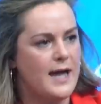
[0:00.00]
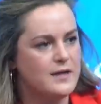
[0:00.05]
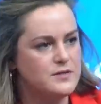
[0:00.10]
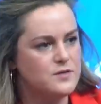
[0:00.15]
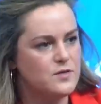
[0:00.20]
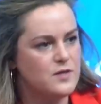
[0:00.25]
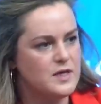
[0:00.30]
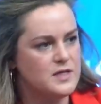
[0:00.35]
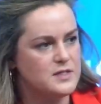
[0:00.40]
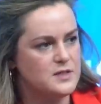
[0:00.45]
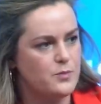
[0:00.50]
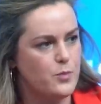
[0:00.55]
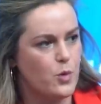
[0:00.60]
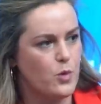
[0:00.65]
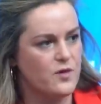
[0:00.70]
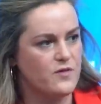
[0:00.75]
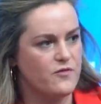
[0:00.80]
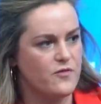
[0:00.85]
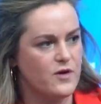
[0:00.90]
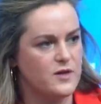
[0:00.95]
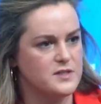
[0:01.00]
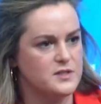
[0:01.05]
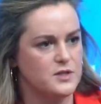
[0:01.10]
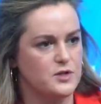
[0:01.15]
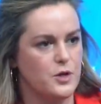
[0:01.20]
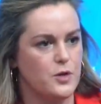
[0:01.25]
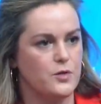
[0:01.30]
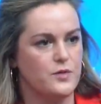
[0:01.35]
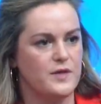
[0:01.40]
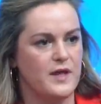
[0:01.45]
I also think it's important for us to
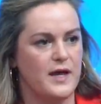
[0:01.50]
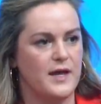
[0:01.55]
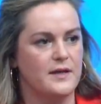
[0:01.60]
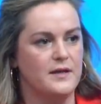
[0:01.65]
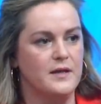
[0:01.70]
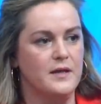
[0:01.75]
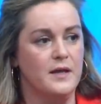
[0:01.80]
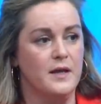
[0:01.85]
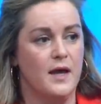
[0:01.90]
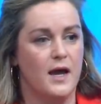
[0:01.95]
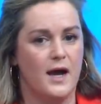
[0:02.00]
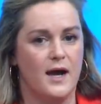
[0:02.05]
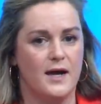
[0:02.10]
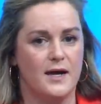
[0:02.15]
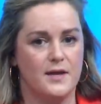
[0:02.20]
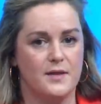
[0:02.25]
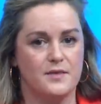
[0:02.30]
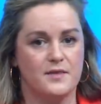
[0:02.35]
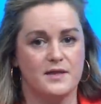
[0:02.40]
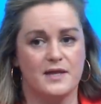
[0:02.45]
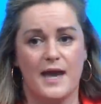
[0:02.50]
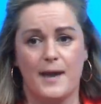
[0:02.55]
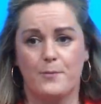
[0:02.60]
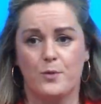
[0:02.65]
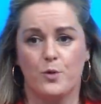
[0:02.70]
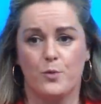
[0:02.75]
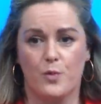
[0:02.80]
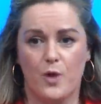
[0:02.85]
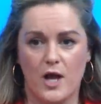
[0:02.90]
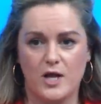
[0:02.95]
note that the
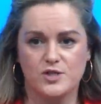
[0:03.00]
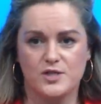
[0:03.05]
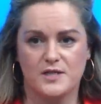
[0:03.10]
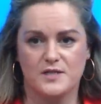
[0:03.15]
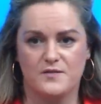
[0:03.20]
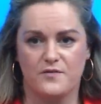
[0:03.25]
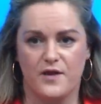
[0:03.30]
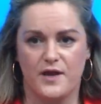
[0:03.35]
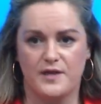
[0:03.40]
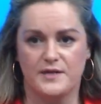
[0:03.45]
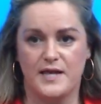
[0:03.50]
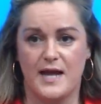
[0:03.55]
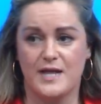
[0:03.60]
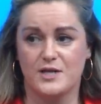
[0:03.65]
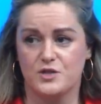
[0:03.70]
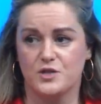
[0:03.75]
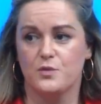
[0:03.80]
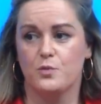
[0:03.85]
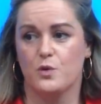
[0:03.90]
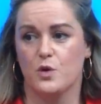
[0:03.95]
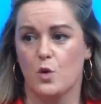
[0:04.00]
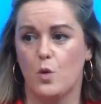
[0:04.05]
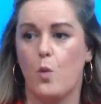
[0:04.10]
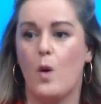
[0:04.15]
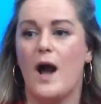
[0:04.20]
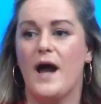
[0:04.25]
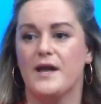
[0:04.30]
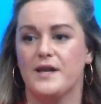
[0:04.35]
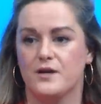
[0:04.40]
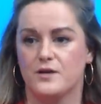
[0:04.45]
Capital Projects Fund actually
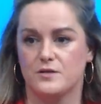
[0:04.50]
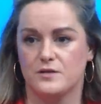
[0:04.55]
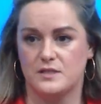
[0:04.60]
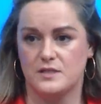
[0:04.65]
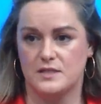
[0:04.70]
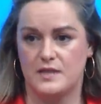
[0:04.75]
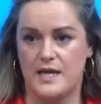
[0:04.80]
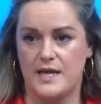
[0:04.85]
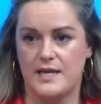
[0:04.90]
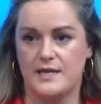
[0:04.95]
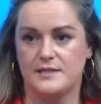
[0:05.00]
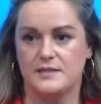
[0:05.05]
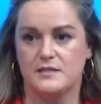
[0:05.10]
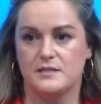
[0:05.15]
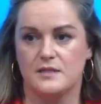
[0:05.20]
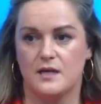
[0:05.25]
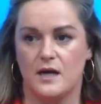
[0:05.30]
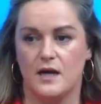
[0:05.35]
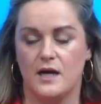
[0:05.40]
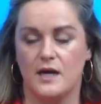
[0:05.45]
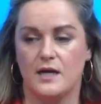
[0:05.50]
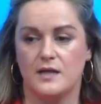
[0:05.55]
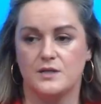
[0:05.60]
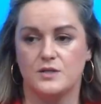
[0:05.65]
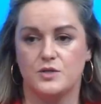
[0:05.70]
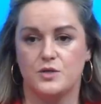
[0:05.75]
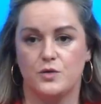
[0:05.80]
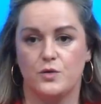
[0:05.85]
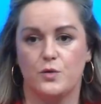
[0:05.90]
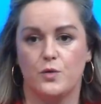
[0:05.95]
requires states
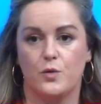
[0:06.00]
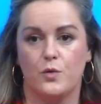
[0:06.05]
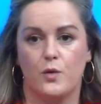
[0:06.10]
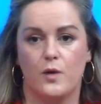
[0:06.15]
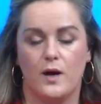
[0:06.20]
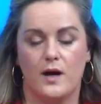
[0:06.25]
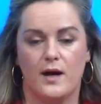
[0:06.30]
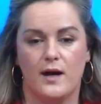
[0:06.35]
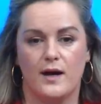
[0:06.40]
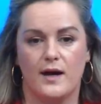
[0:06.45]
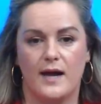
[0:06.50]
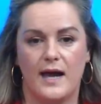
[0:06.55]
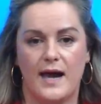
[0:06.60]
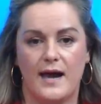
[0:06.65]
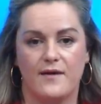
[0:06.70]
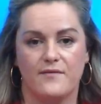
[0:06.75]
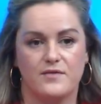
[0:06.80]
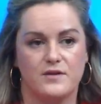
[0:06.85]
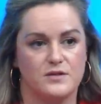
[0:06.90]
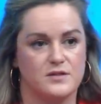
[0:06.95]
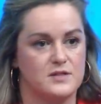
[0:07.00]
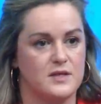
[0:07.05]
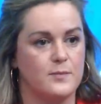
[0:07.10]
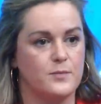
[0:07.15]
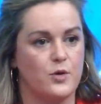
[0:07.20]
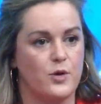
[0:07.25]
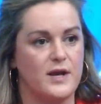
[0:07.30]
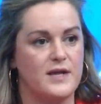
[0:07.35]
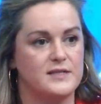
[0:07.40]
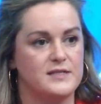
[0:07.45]
to have their
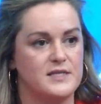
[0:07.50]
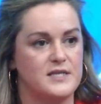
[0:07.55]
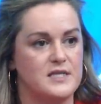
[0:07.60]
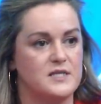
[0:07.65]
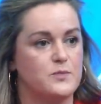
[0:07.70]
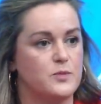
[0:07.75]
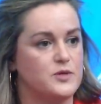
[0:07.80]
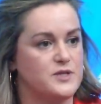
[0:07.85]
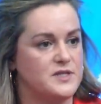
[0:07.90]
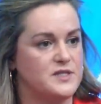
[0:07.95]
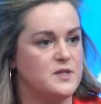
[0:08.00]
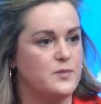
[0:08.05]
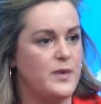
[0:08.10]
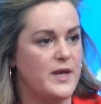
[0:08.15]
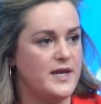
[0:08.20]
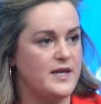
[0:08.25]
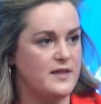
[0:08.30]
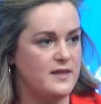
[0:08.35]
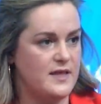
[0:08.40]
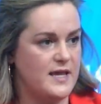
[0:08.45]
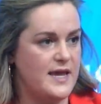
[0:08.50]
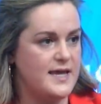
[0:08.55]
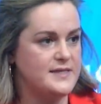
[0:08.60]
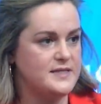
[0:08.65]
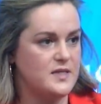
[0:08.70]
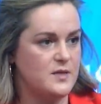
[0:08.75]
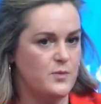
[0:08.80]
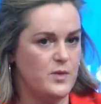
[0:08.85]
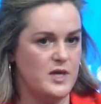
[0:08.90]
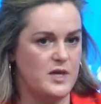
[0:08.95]
subgrantees participate in the
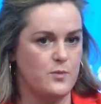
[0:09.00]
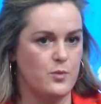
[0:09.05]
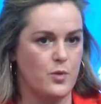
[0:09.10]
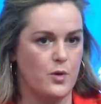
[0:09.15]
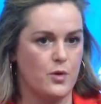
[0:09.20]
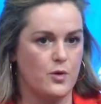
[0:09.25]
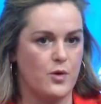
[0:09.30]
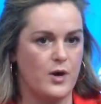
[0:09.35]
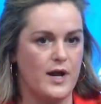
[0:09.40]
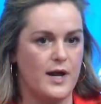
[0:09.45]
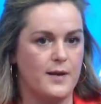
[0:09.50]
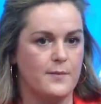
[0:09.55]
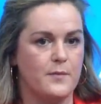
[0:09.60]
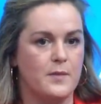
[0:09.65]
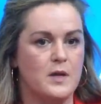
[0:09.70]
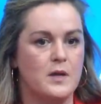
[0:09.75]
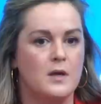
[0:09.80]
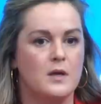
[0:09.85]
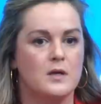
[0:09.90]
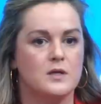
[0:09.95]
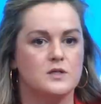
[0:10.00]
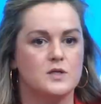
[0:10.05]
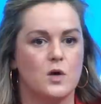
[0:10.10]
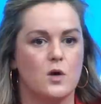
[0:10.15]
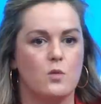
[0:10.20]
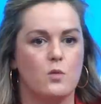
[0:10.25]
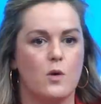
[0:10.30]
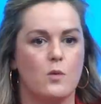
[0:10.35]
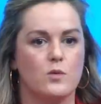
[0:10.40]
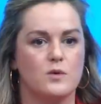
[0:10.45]
ACP program.
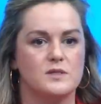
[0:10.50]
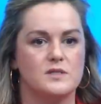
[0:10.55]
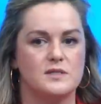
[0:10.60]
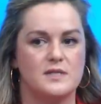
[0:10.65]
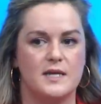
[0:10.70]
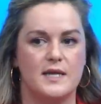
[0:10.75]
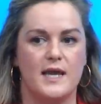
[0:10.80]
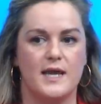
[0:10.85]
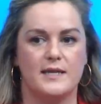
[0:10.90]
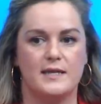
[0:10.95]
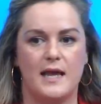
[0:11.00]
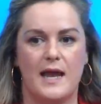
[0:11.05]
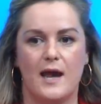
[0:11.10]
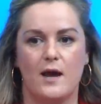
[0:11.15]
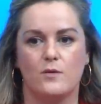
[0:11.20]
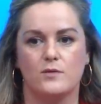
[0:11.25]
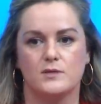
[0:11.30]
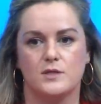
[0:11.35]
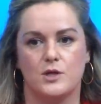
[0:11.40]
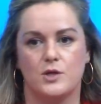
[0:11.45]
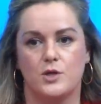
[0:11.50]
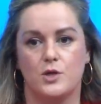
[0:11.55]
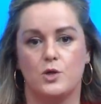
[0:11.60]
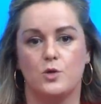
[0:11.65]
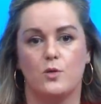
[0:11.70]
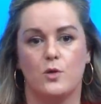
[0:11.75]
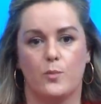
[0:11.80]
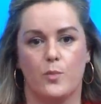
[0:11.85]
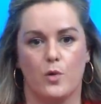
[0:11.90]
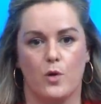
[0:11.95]
So what we're seeing now is a
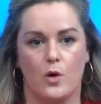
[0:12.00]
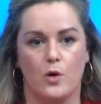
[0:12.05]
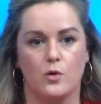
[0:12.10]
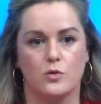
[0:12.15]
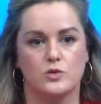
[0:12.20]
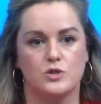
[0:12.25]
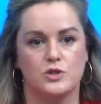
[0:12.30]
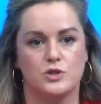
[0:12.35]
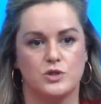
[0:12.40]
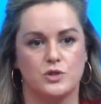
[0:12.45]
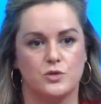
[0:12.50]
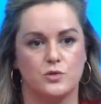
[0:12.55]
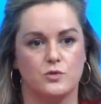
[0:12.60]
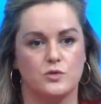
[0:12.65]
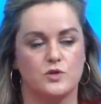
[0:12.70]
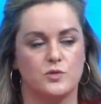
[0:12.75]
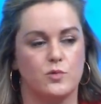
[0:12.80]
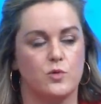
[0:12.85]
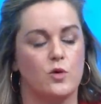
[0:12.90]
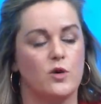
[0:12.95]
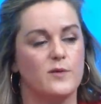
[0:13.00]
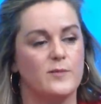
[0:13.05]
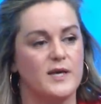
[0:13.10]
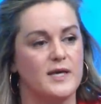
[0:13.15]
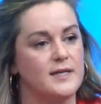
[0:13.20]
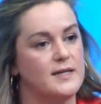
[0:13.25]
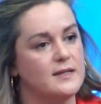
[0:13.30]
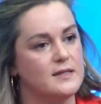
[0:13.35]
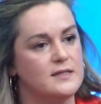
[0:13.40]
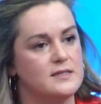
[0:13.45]
new approach to
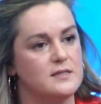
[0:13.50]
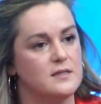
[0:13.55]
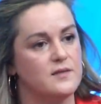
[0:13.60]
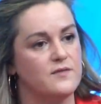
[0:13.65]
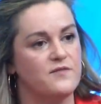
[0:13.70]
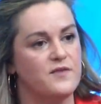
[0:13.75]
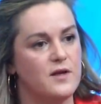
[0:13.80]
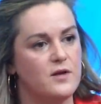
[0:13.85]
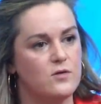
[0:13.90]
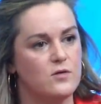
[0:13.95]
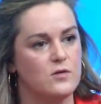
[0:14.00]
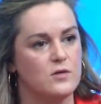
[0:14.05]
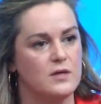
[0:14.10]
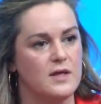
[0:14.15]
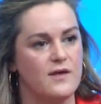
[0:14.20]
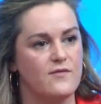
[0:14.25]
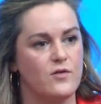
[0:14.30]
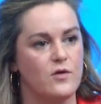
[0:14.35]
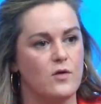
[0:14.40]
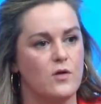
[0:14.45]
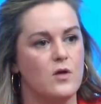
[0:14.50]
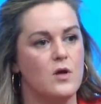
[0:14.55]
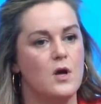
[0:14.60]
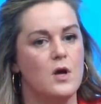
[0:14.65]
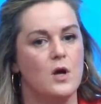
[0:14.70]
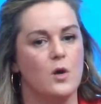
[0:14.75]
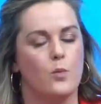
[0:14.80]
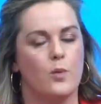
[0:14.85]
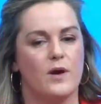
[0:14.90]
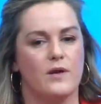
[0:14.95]
deployment, at least at the federal level,
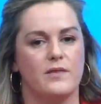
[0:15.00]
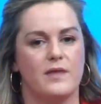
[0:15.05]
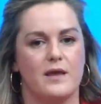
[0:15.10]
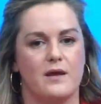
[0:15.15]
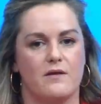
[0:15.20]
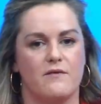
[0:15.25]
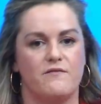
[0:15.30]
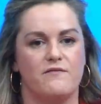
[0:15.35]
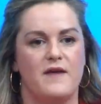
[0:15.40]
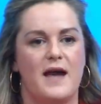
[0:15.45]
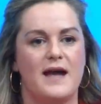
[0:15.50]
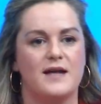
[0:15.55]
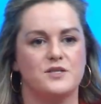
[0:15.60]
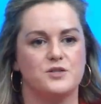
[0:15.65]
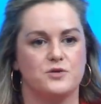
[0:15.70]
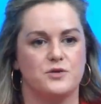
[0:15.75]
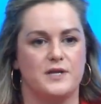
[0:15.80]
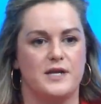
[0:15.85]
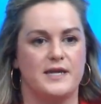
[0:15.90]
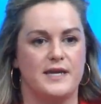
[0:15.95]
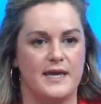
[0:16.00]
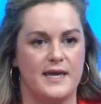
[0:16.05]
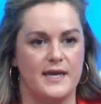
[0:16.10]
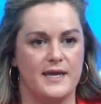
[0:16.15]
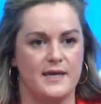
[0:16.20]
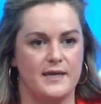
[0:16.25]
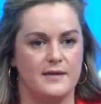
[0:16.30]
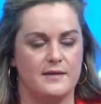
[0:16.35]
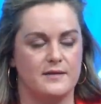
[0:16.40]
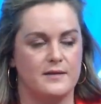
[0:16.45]
where they are factoring
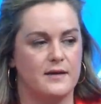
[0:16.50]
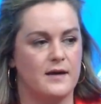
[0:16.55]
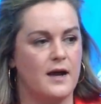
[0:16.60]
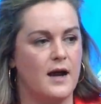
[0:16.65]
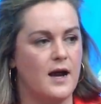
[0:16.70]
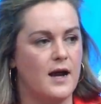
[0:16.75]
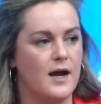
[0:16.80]
in